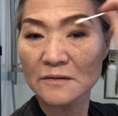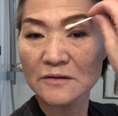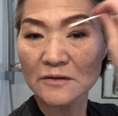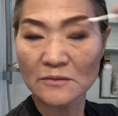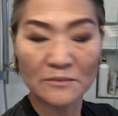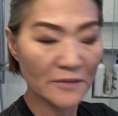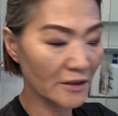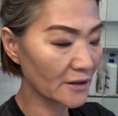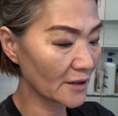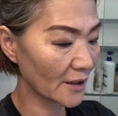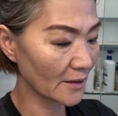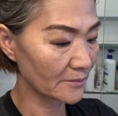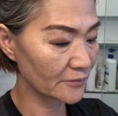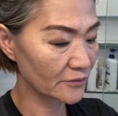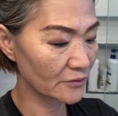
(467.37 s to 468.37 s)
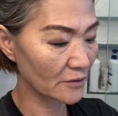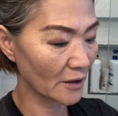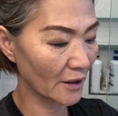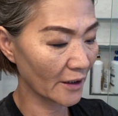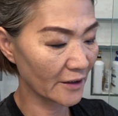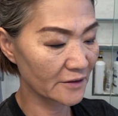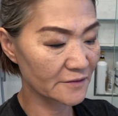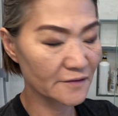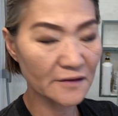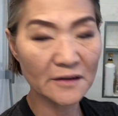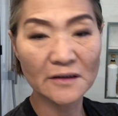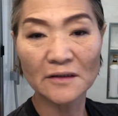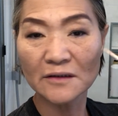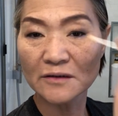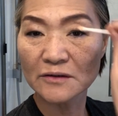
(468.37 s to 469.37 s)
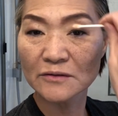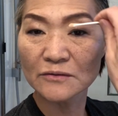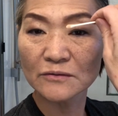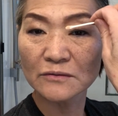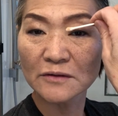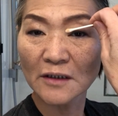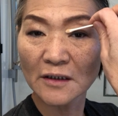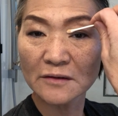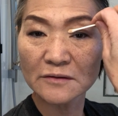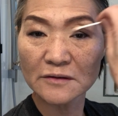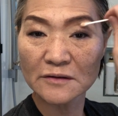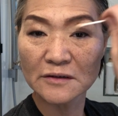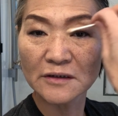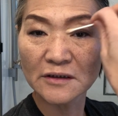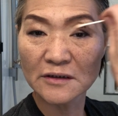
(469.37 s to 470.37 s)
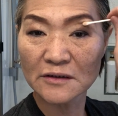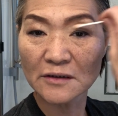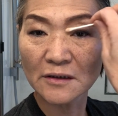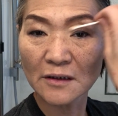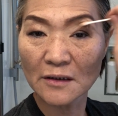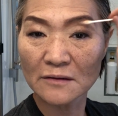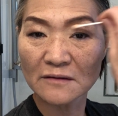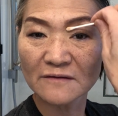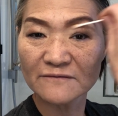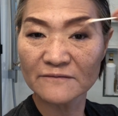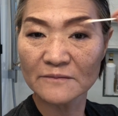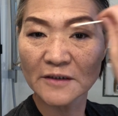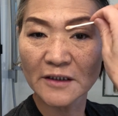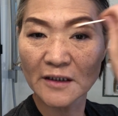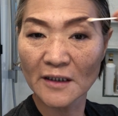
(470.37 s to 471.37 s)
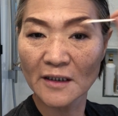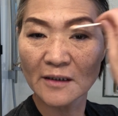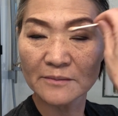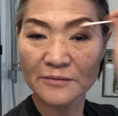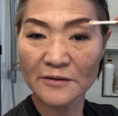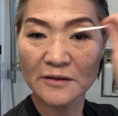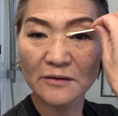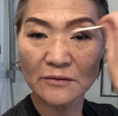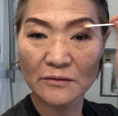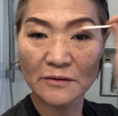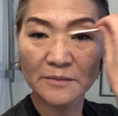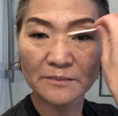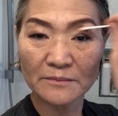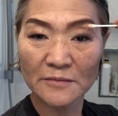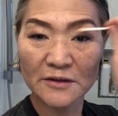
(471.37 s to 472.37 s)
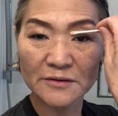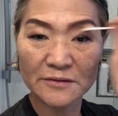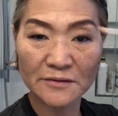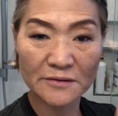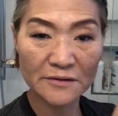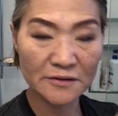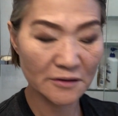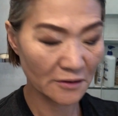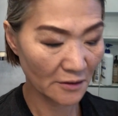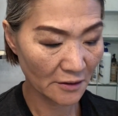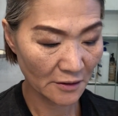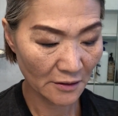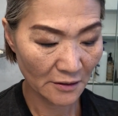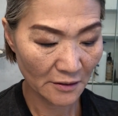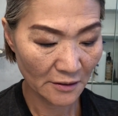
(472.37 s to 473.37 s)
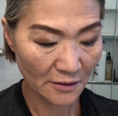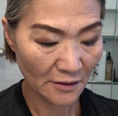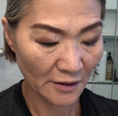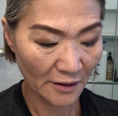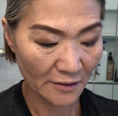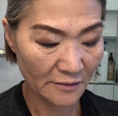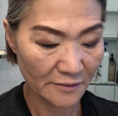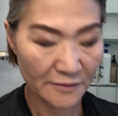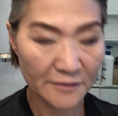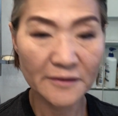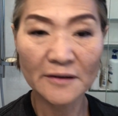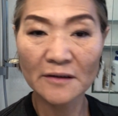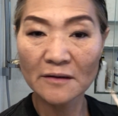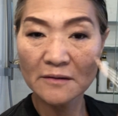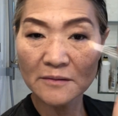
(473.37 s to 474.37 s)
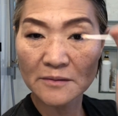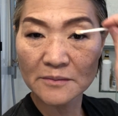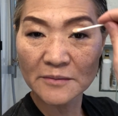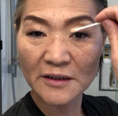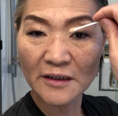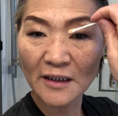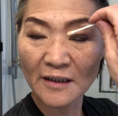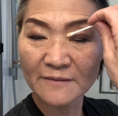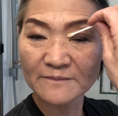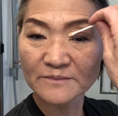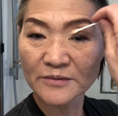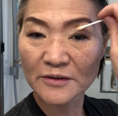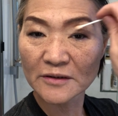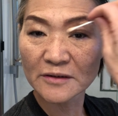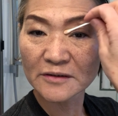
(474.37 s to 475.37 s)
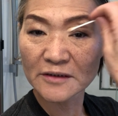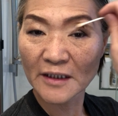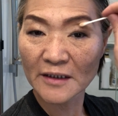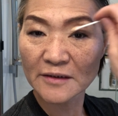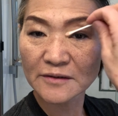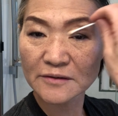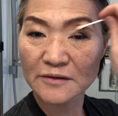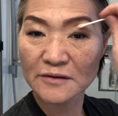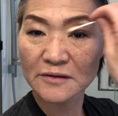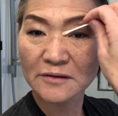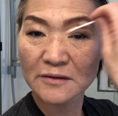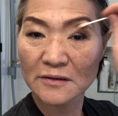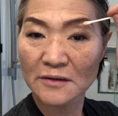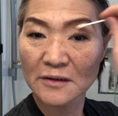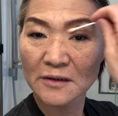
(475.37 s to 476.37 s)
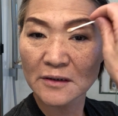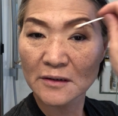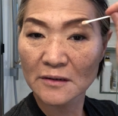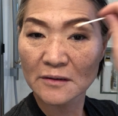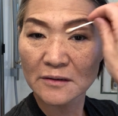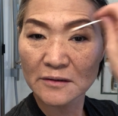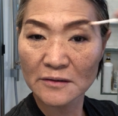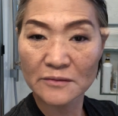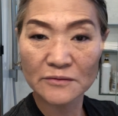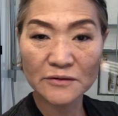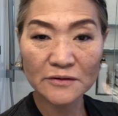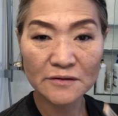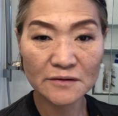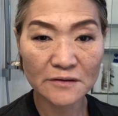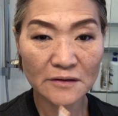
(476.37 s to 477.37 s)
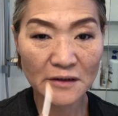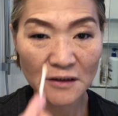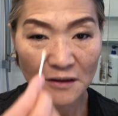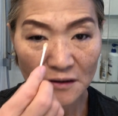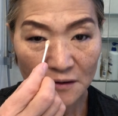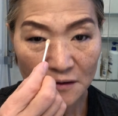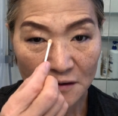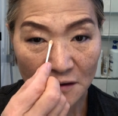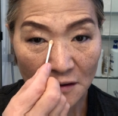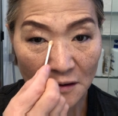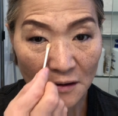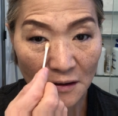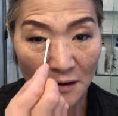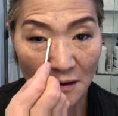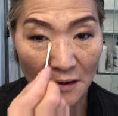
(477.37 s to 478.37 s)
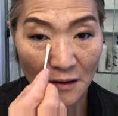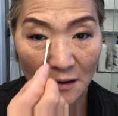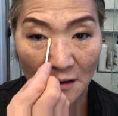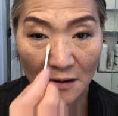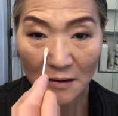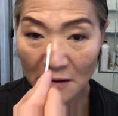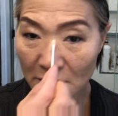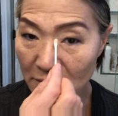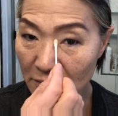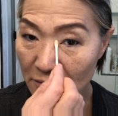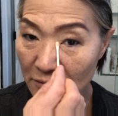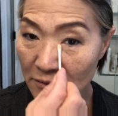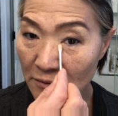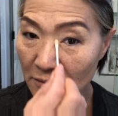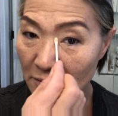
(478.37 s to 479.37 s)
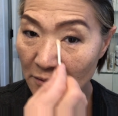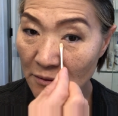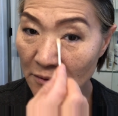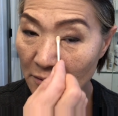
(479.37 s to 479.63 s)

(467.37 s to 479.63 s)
So makeup, I think you do not need a lot of makeup equipment and makeup product. You just need to